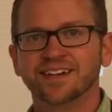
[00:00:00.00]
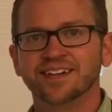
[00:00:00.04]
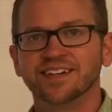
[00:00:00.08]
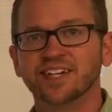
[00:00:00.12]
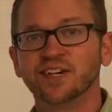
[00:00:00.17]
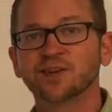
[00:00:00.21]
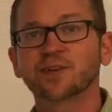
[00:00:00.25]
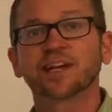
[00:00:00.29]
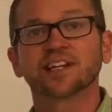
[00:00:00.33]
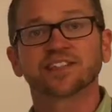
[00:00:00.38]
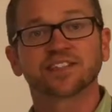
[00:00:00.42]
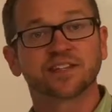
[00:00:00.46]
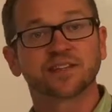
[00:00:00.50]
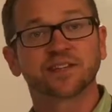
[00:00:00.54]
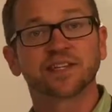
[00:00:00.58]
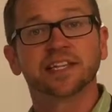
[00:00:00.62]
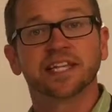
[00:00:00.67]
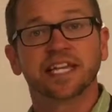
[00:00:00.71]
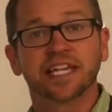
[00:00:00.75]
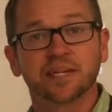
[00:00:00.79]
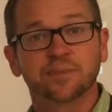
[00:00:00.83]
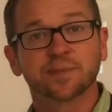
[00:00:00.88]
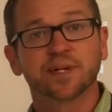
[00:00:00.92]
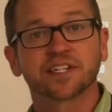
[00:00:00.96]
Okay, so the
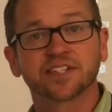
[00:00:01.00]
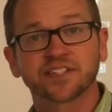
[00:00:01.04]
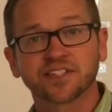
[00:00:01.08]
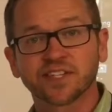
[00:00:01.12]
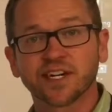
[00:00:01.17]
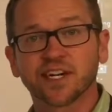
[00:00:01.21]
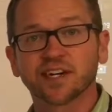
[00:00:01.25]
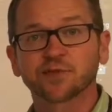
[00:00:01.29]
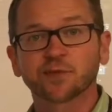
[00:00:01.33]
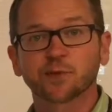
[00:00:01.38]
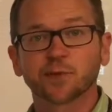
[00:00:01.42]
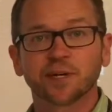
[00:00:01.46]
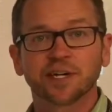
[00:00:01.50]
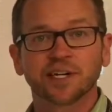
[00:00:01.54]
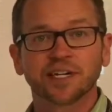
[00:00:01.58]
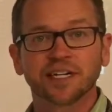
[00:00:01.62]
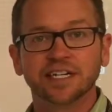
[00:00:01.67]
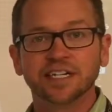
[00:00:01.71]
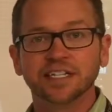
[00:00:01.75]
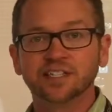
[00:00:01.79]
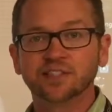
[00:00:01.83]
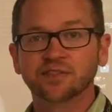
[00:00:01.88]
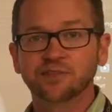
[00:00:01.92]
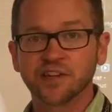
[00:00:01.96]
Ladybug software
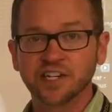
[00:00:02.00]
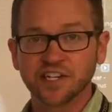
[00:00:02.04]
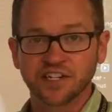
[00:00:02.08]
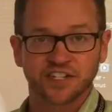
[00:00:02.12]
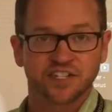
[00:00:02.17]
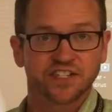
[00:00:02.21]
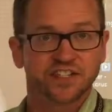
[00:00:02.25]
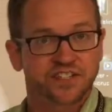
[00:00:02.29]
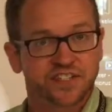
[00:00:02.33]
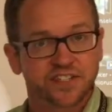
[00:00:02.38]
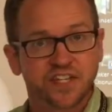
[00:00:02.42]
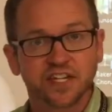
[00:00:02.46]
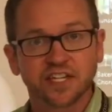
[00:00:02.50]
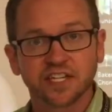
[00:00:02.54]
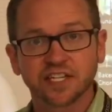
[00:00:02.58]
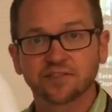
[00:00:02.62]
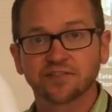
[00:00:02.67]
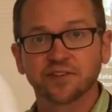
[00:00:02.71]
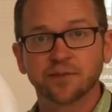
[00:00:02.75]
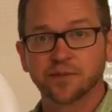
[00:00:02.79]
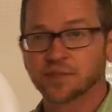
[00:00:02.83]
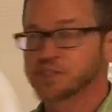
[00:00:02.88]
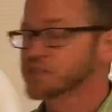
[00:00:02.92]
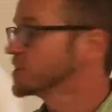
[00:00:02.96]
is finished installing
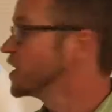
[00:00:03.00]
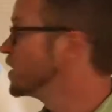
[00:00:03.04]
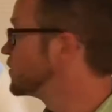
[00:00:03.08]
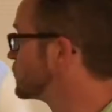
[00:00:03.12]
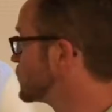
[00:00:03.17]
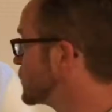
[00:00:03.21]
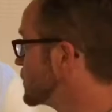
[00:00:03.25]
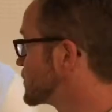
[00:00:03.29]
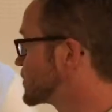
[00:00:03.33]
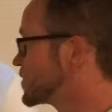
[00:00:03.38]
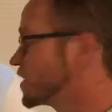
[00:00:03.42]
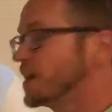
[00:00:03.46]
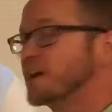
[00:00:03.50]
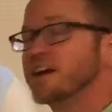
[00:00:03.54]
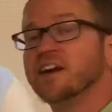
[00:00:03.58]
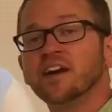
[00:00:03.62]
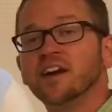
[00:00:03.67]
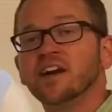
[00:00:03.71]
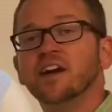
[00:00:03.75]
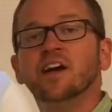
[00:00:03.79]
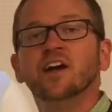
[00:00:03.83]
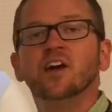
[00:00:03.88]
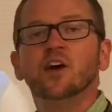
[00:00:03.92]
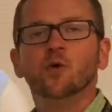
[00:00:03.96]
from the Software
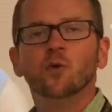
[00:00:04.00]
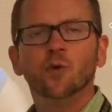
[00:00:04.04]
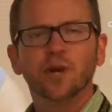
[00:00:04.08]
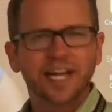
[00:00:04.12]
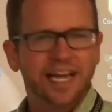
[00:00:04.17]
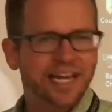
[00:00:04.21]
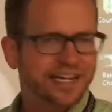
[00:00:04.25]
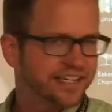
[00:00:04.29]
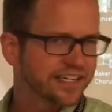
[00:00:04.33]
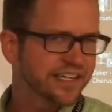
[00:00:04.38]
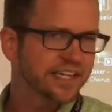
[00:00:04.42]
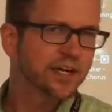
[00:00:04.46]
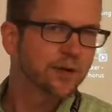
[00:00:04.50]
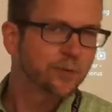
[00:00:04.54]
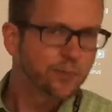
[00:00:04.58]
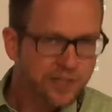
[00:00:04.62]
Center. Went ahead and did a